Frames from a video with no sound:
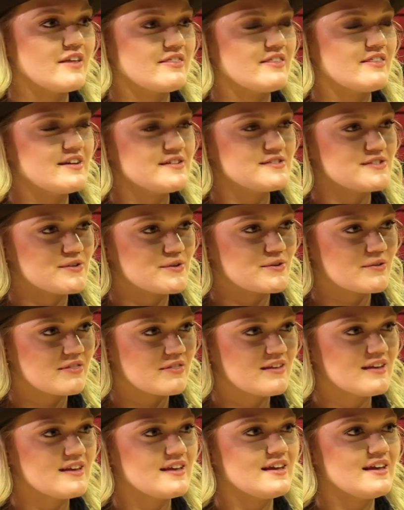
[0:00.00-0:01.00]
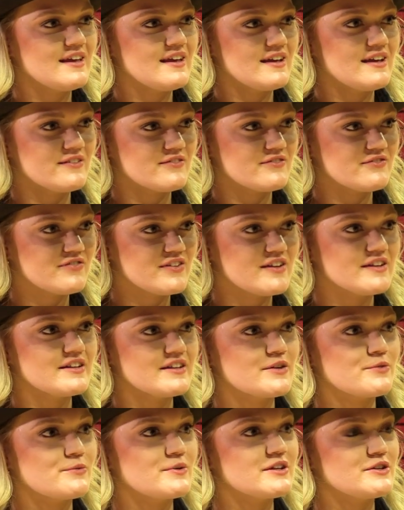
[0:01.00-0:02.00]
the things that you're thinking and
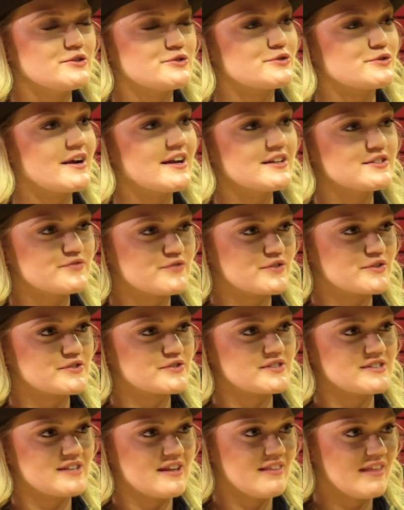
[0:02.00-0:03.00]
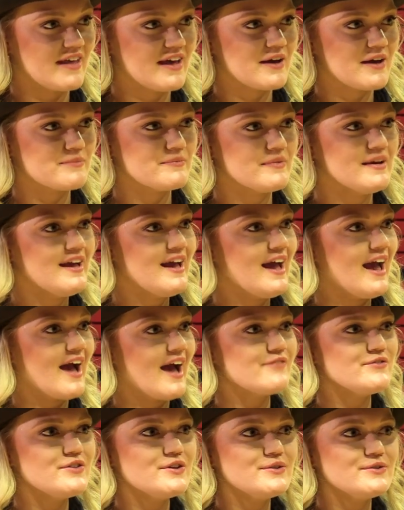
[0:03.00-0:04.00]
feeling really transfers to them.
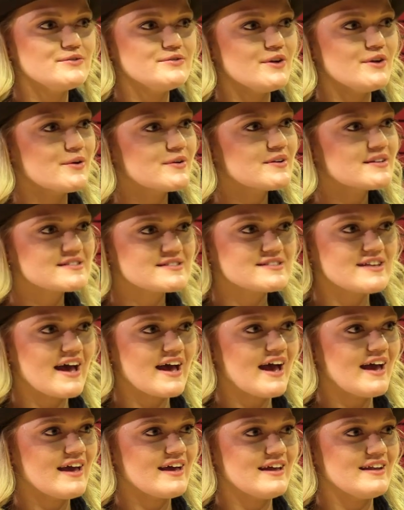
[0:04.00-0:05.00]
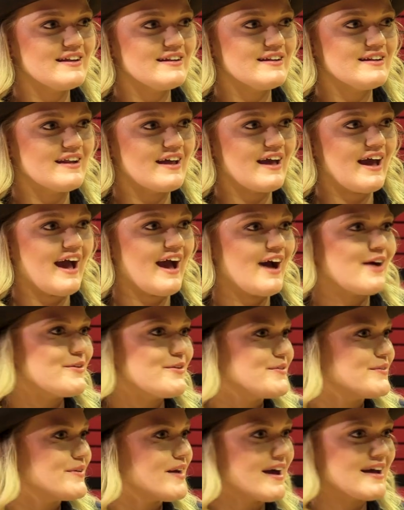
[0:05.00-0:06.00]
Have you noticed that, and
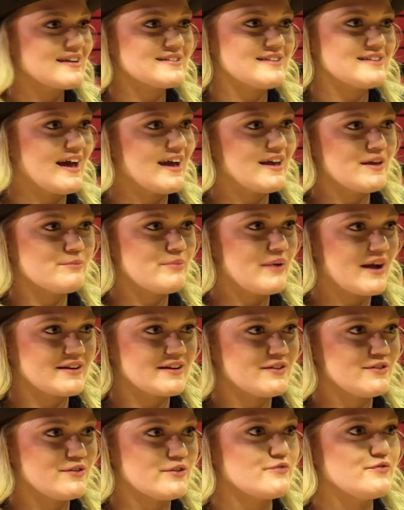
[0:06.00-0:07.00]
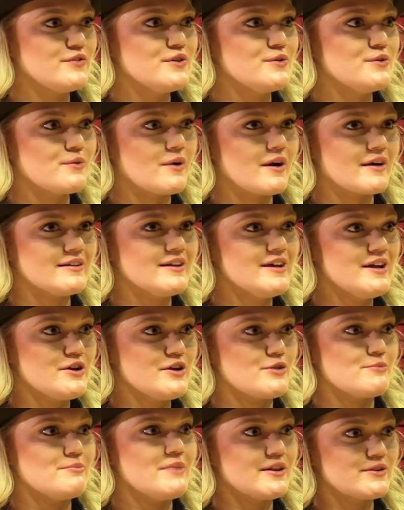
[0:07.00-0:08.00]
how has that impacted your view on
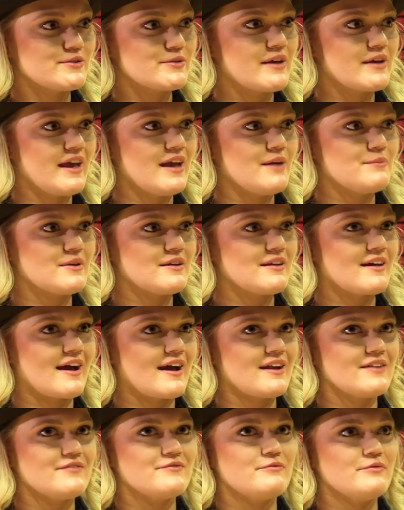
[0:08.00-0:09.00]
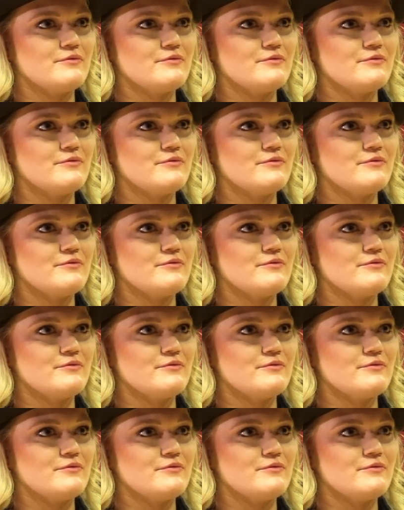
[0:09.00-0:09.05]
your mental game and kind of